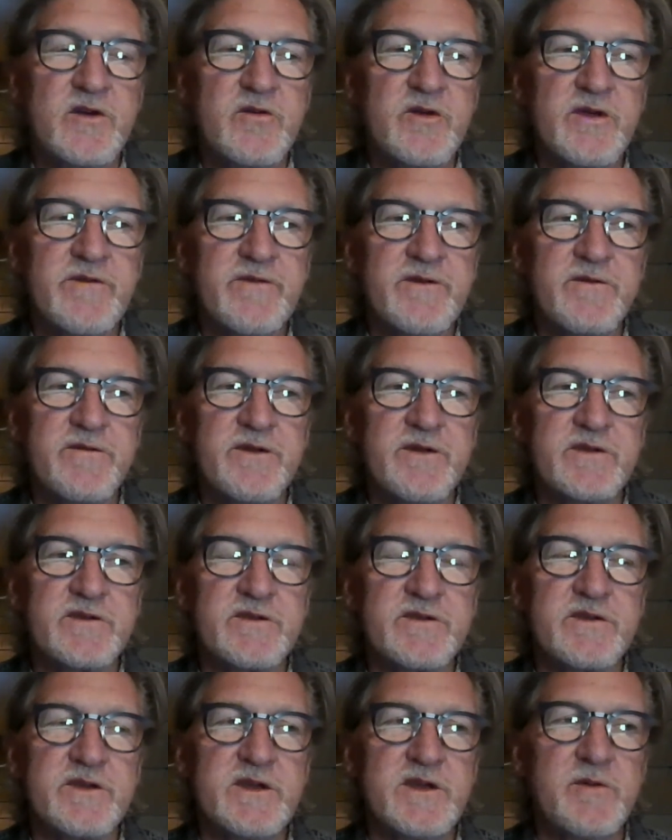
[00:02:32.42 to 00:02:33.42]
If you
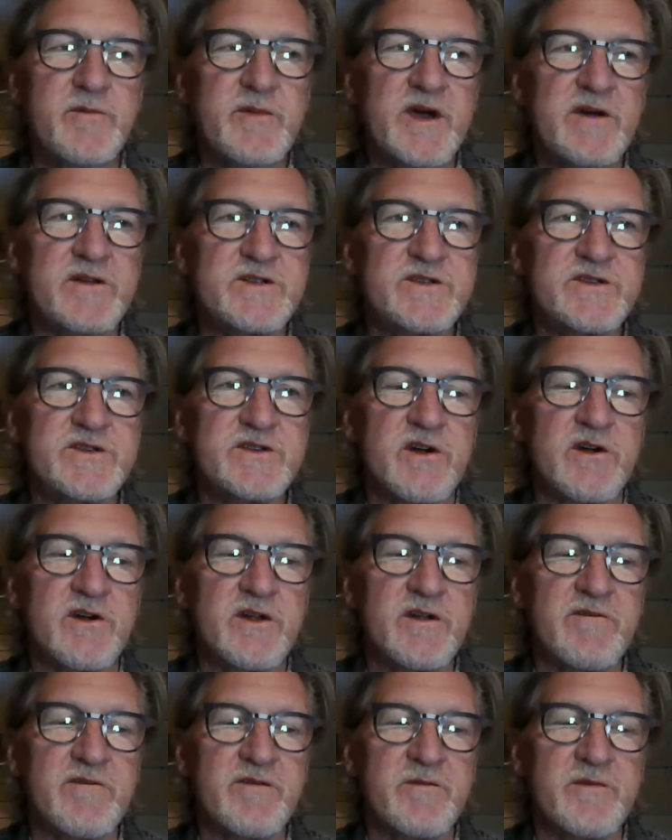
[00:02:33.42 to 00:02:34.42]
think about
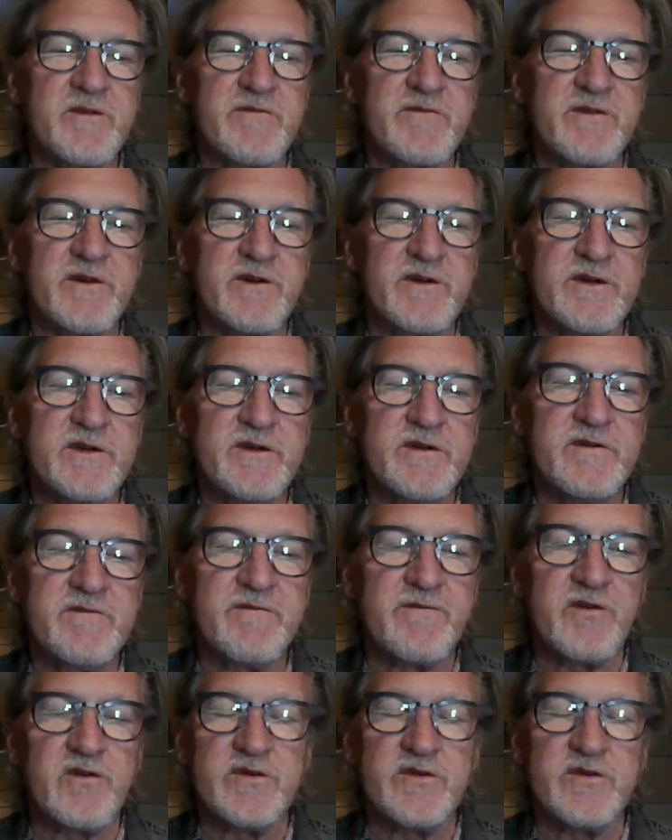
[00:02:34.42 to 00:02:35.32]
starting from the very